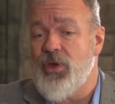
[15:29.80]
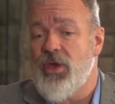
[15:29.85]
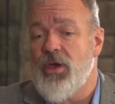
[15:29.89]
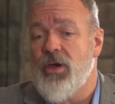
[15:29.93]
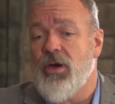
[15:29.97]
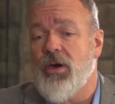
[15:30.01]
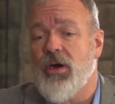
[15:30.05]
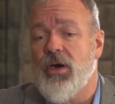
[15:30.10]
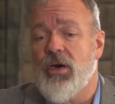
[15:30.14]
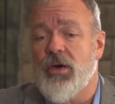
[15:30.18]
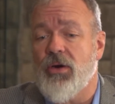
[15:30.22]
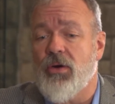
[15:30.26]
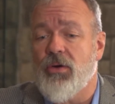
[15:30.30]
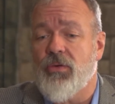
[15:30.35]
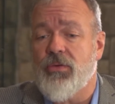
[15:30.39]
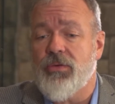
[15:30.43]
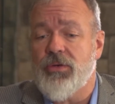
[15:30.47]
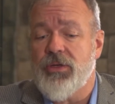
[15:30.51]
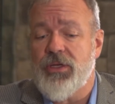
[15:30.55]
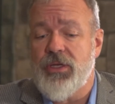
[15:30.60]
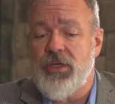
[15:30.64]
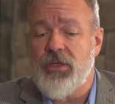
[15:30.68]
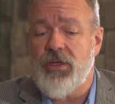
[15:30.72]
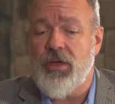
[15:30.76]
we are
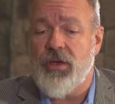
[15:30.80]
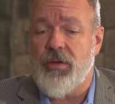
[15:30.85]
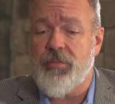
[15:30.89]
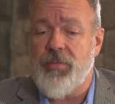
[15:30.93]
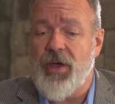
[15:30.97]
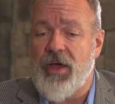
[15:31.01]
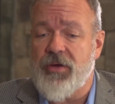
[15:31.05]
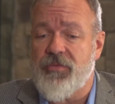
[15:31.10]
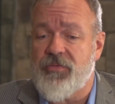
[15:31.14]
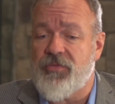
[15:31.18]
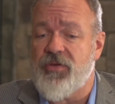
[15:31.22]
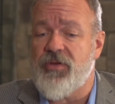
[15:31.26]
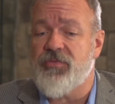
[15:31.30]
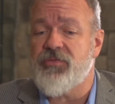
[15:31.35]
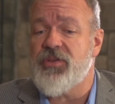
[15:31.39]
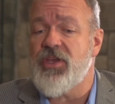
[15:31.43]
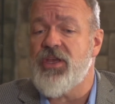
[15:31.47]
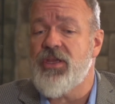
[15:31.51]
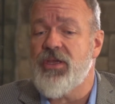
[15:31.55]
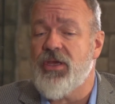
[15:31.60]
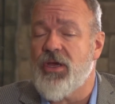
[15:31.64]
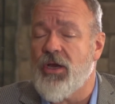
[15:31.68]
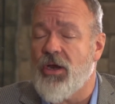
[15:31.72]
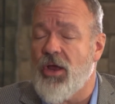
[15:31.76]
only about
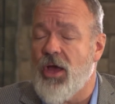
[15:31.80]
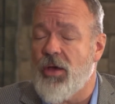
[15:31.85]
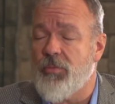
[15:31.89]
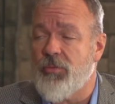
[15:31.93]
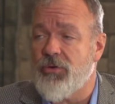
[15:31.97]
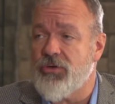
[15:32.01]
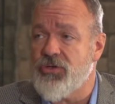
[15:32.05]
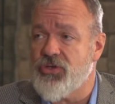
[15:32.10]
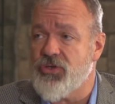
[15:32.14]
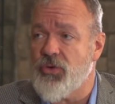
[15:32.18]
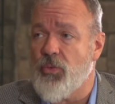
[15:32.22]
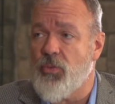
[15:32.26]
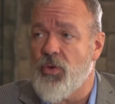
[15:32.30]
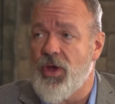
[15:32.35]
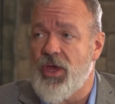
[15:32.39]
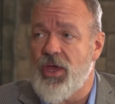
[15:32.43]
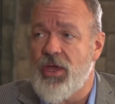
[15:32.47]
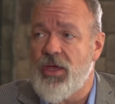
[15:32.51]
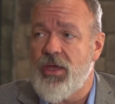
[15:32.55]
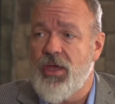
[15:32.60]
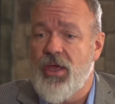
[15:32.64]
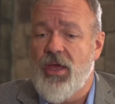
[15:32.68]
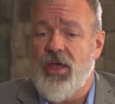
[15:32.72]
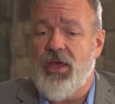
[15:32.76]
15 kilometers
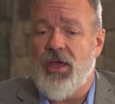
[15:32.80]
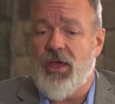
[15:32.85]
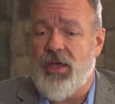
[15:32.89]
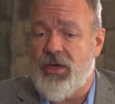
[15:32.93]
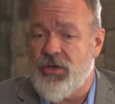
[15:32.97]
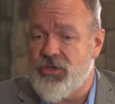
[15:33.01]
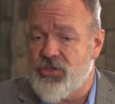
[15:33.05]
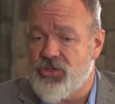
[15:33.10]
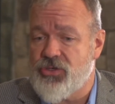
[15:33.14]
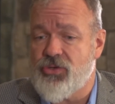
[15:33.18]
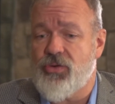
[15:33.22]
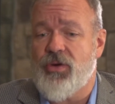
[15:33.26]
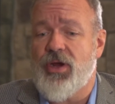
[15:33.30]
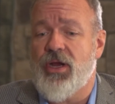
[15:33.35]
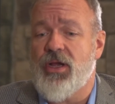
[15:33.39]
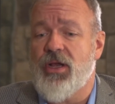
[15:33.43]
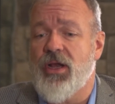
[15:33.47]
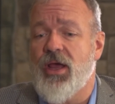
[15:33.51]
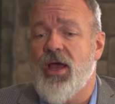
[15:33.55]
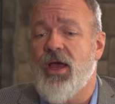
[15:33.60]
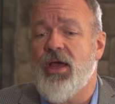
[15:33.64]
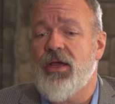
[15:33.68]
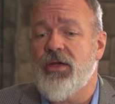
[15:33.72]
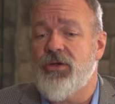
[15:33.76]
away in a straight
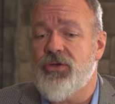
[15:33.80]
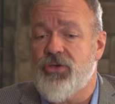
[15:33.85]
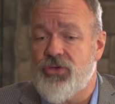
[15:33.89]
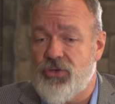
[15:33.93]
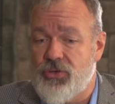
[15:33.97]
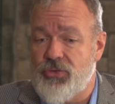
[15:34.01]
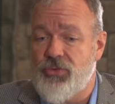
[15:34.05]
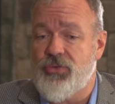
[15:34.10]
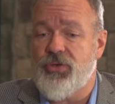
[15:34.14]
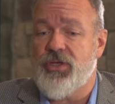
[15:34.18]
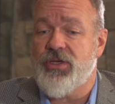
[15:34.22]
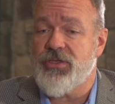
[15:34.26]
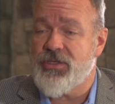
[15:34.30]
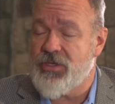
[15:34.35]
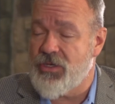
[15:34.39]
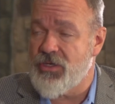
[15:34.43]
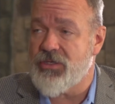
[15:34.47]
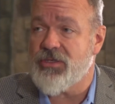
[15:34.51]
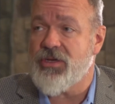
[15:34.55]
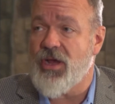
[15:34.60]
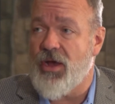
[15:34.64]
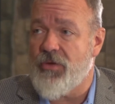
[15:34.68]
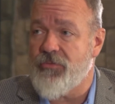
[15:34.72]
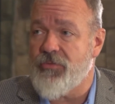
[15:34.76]
line to this
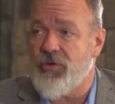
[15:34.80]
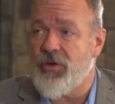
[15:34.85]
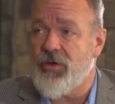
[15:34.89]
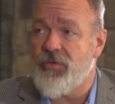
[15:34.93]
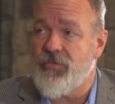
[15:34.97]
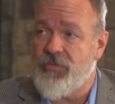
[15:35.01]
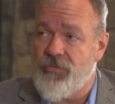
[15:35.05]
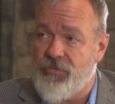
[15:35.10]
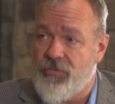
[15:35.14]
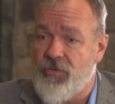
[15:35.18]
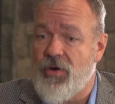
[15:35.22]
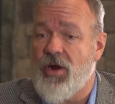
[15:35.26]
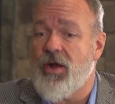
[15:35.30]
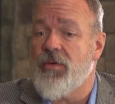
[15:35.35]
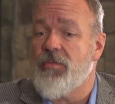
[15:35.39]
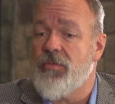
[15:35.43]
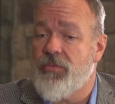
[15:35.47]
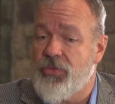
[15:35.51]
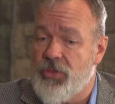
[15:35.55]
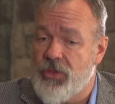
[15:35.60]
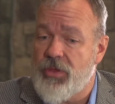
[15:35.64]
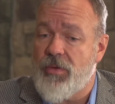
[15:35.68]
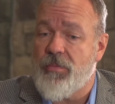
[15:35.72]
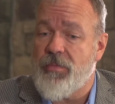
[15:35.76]
discovery
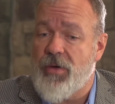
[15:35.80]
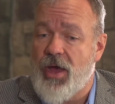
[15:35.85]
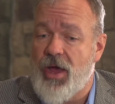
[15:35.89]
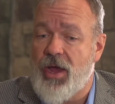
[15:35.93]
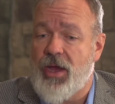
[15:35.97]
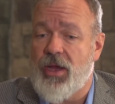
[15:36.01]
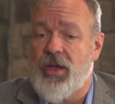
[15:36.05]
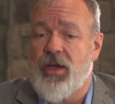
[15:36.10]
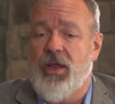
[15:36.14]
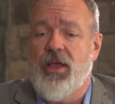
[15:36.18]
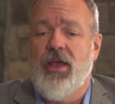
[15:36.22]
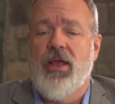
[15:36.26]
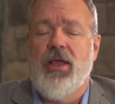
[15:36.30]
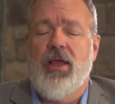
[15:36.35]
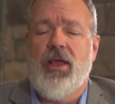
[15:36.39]
from the mine.